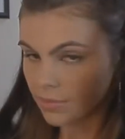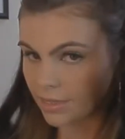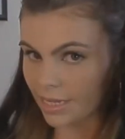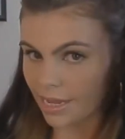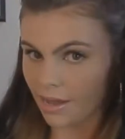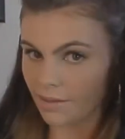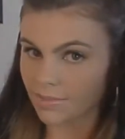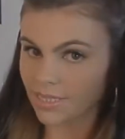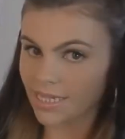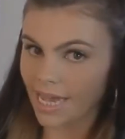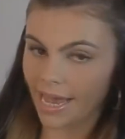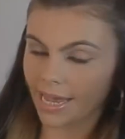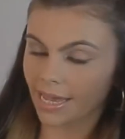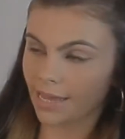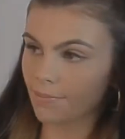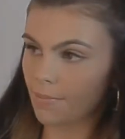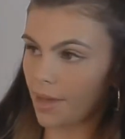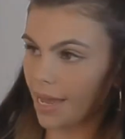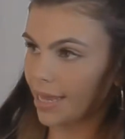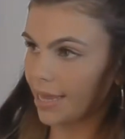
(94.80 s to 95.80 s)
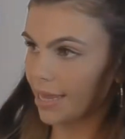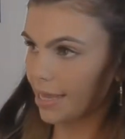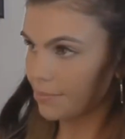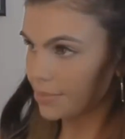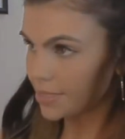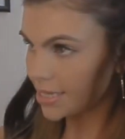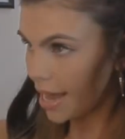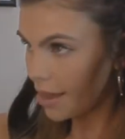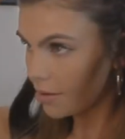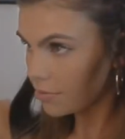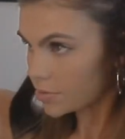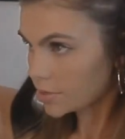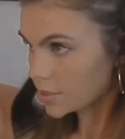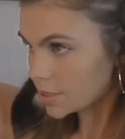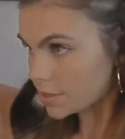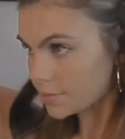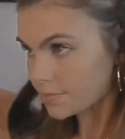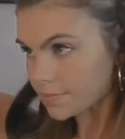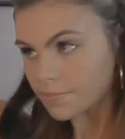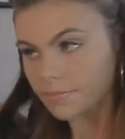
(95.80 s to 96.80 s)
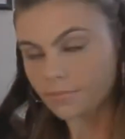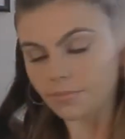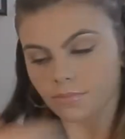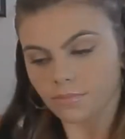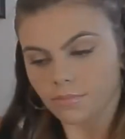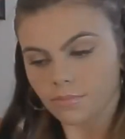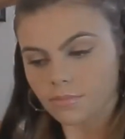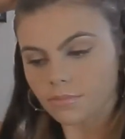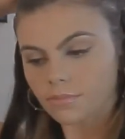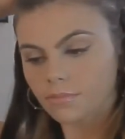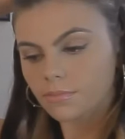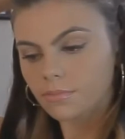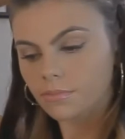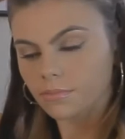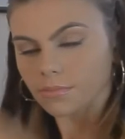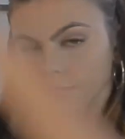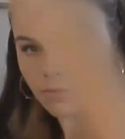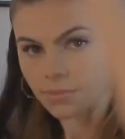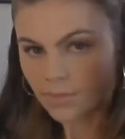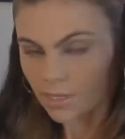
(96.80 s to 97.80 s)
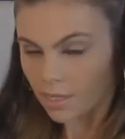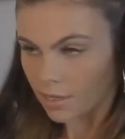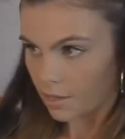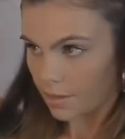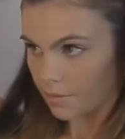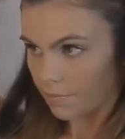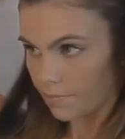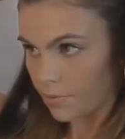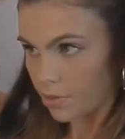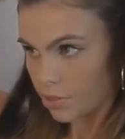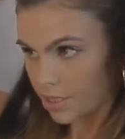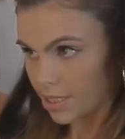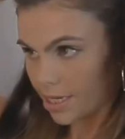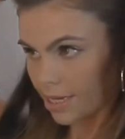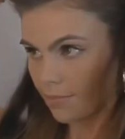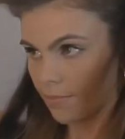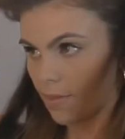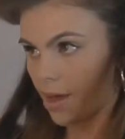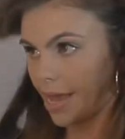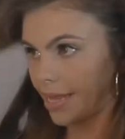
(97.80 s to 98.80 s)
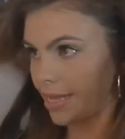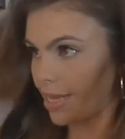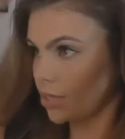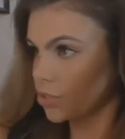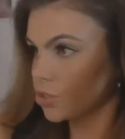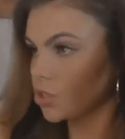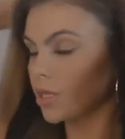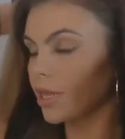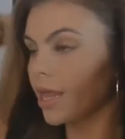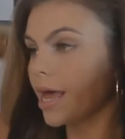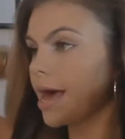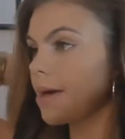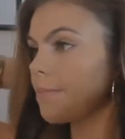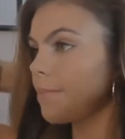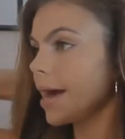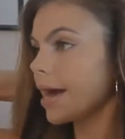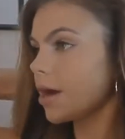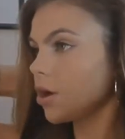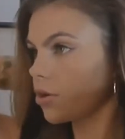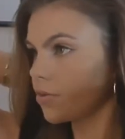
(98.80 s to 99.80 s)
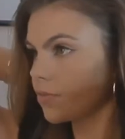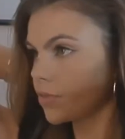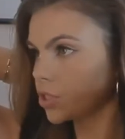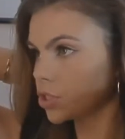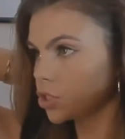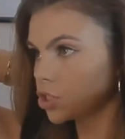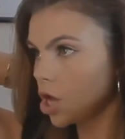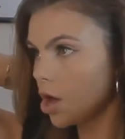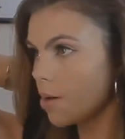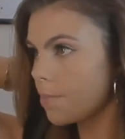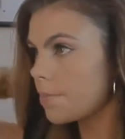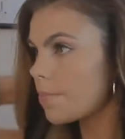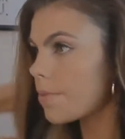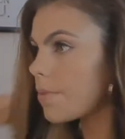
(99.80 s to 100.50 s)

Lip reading: Now I'm taking my clips out and putting my natural hair back over the top.